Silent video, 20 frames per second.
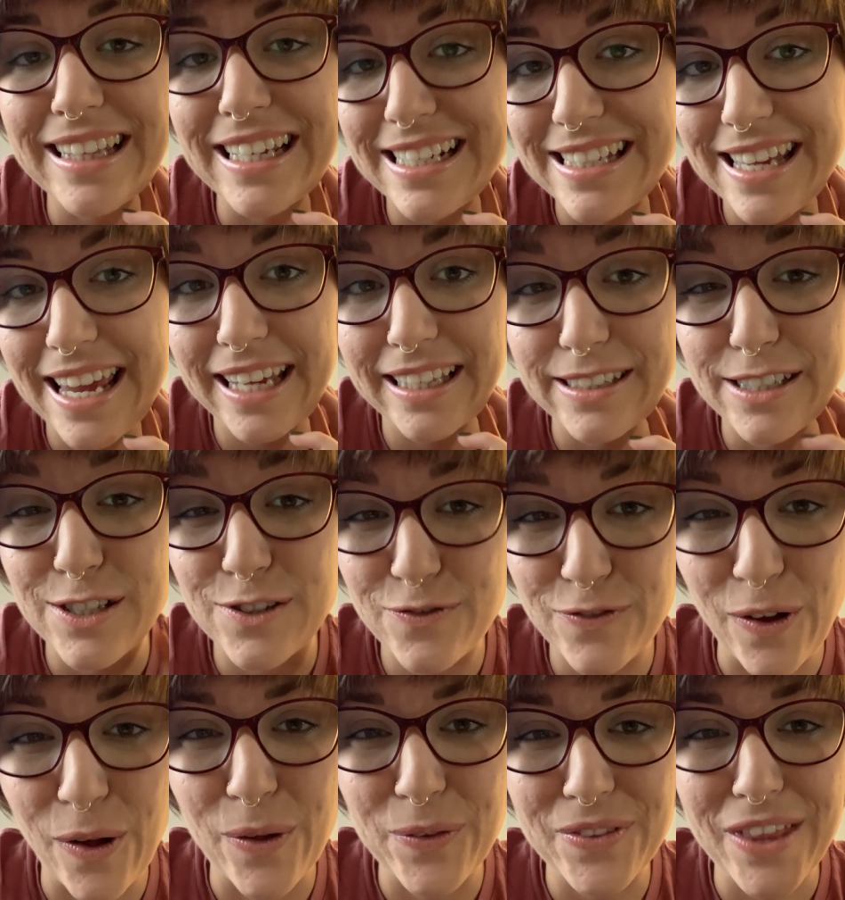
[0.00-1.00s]
that it's Aelin's
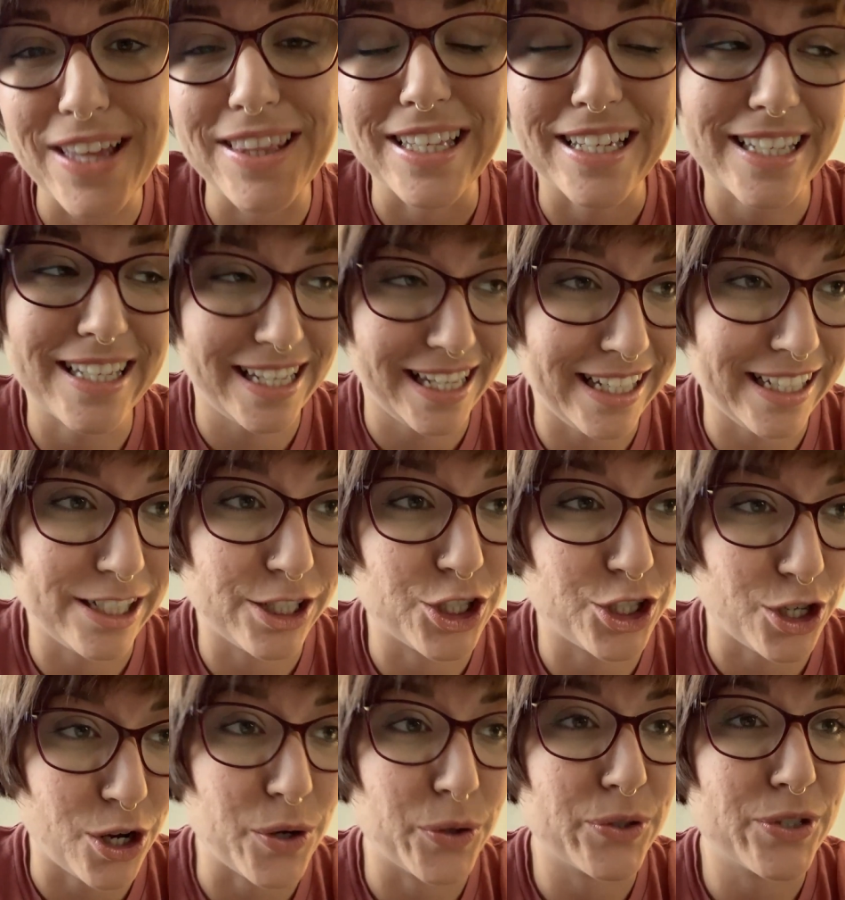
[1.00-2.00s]
fault that the king
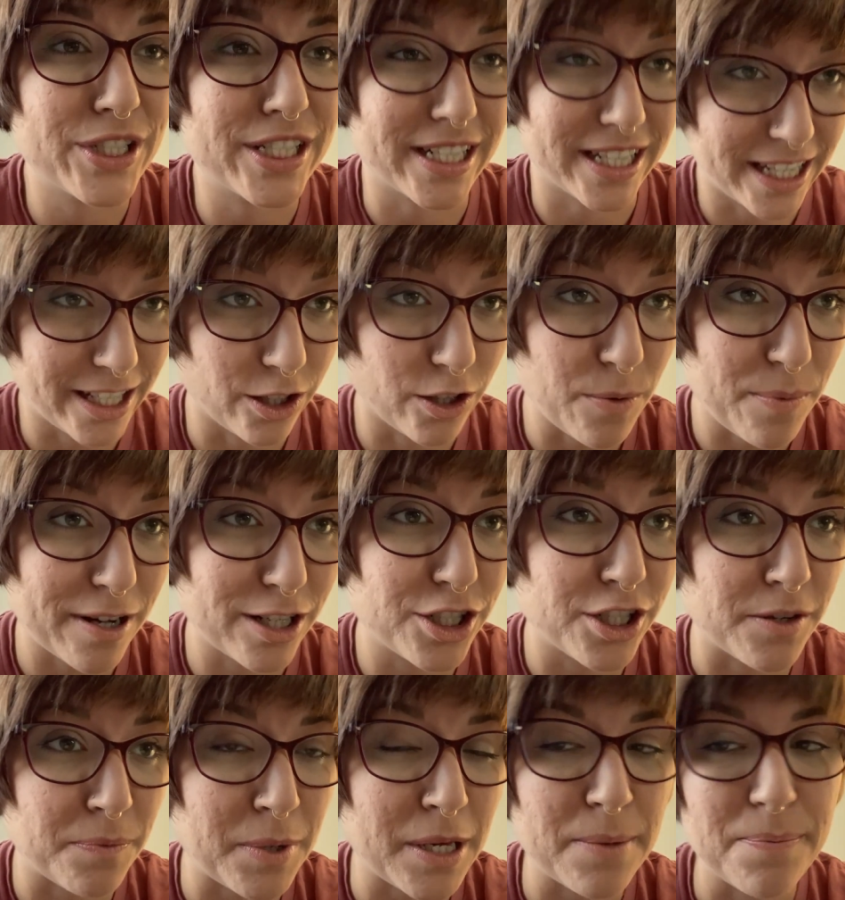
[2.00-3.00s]
chose to kill a bunch
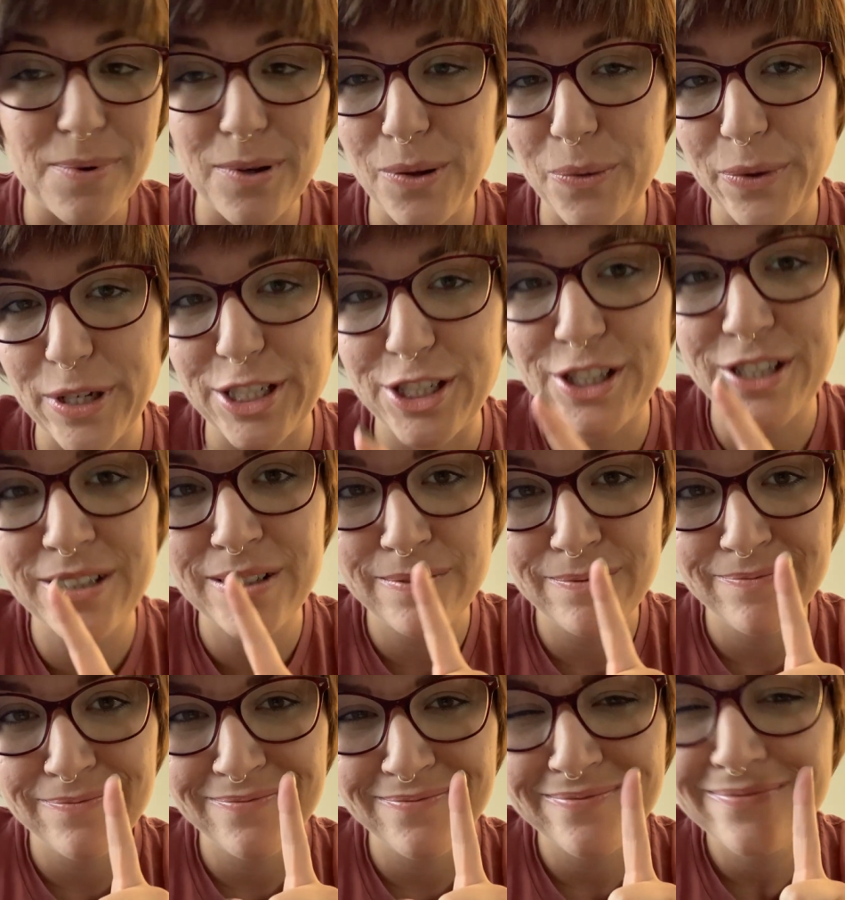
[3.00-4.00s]
of people, which,
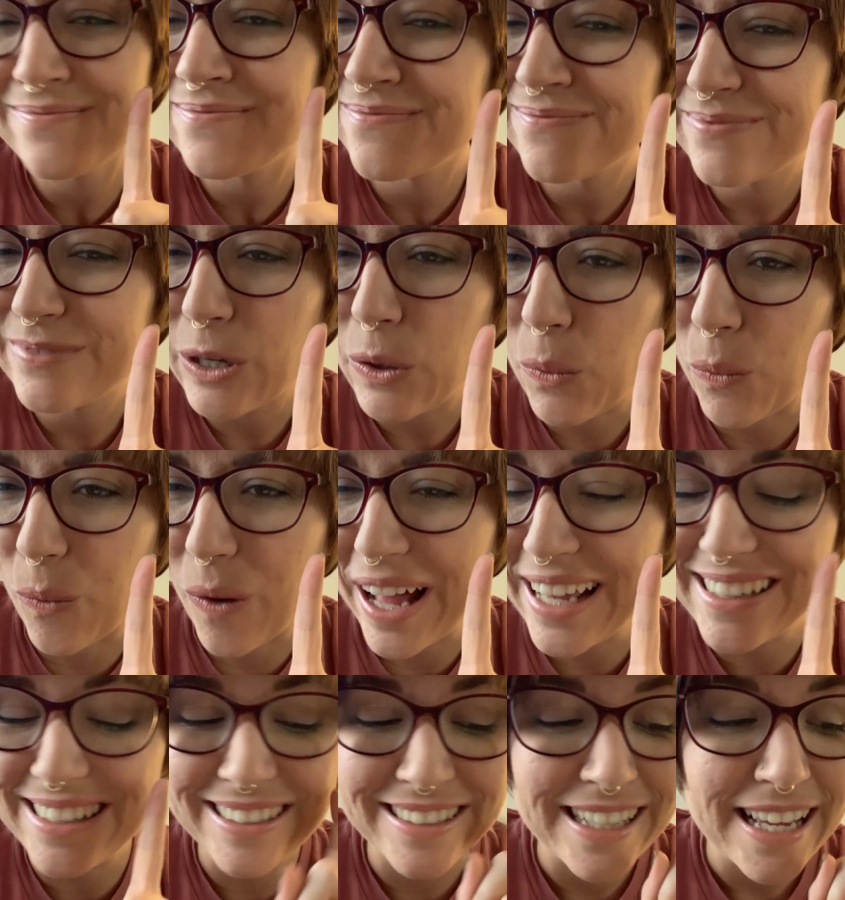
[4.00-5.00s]

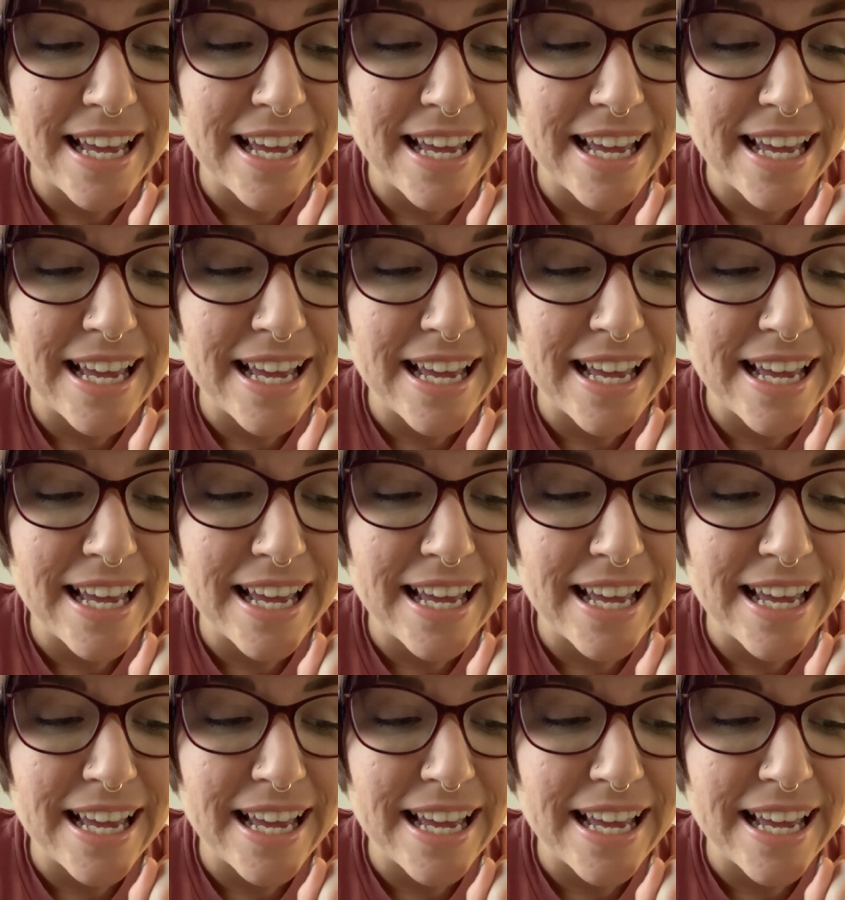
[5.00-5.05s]
what?